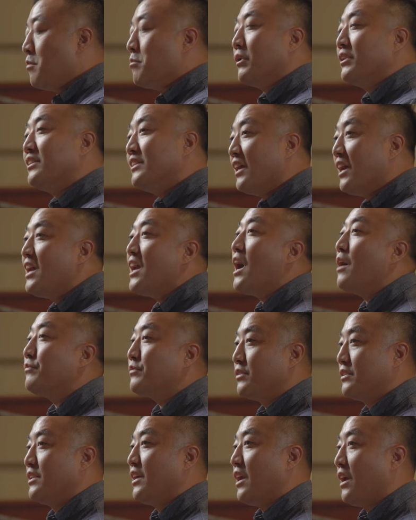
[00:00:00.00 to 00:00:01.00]
But day
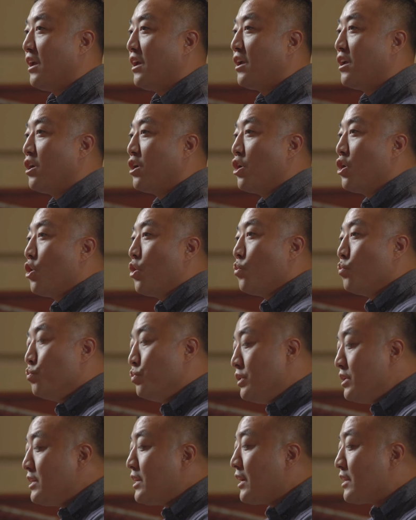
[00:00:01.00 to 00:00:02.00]
after day,
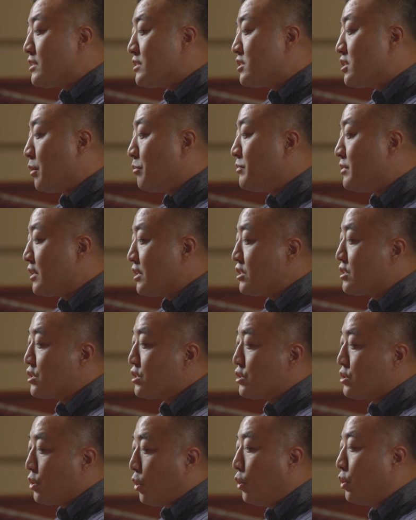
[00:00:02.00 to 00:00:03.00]
we get something
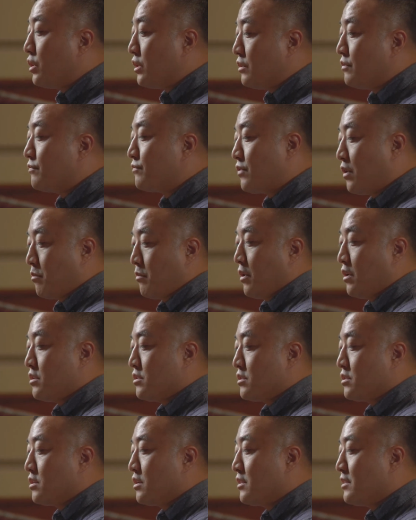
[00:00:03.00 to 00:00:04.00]
stolen from
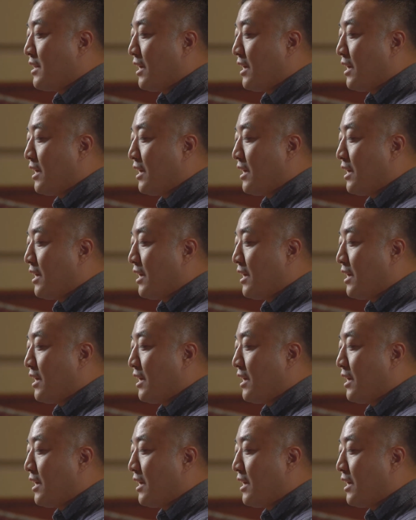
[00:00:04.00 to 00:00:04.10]
us